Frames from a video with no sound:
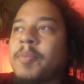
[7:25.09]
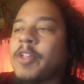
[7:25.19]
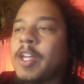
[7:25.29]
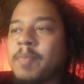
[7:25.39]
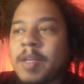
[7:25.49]

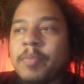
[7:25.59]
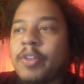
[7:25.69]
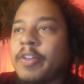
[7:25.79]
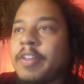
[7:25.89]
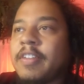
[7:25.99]
kind of
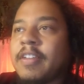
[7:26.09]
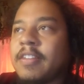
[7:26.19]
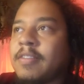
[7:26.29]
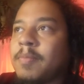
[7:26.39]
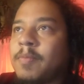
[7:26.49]
manipulate
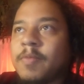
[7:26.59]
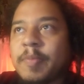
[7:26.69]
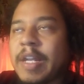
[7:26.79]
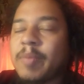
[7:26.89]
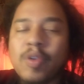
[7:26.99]
people
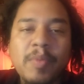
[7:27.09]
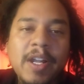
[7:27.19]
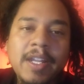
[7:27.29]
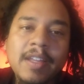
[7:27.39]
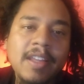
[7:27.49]
into
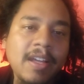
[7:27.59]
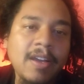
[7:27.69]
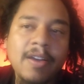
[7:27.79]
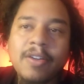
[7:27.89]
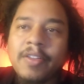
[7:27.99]
spending more
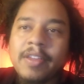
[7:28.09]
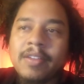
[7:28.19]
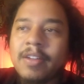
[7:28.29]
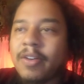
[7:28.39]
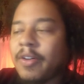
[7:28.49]
money in
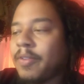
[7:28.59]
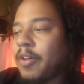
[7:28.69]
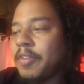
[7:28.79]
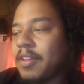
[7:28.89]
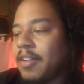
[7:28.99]
there, and all
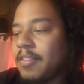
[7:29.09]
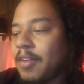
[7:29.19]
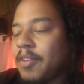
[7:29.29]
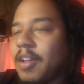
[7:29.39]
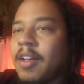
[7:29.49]
the
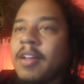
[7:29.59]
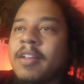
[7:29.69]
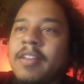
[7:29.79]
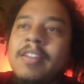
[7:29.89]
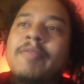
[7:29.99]
all this kind of stuff.